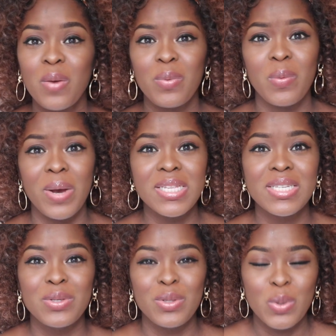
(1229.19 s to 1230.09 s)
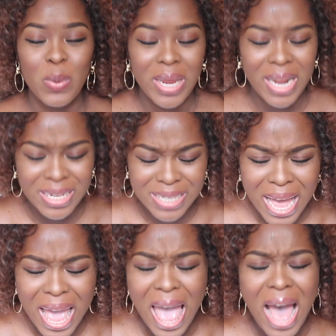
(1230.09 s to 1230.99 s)
We went to the toilet,
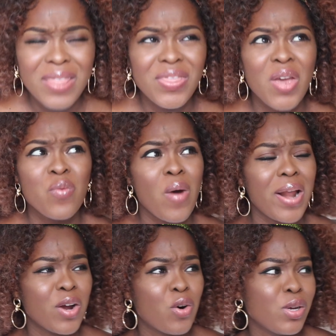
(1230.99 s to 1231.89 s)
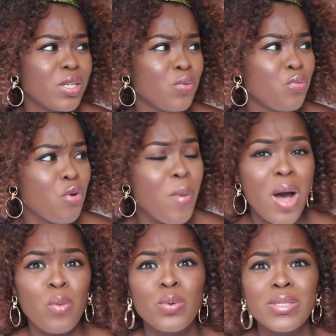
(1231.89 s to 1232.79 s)
and then right across the room
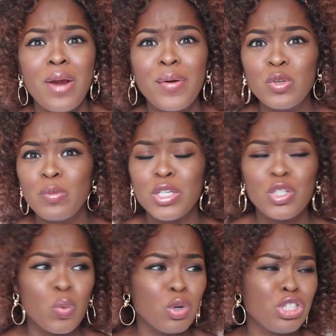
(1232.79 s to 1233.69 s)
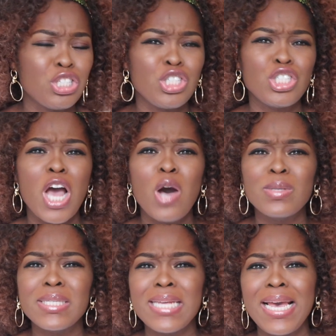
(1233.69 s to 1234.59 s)
I was hearing someone, she was
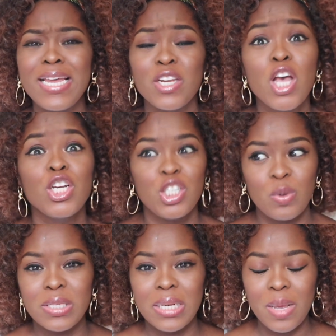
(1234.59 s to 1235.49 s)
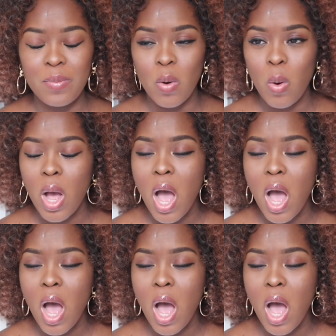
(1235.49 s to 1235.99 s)
shouting, she was in labor,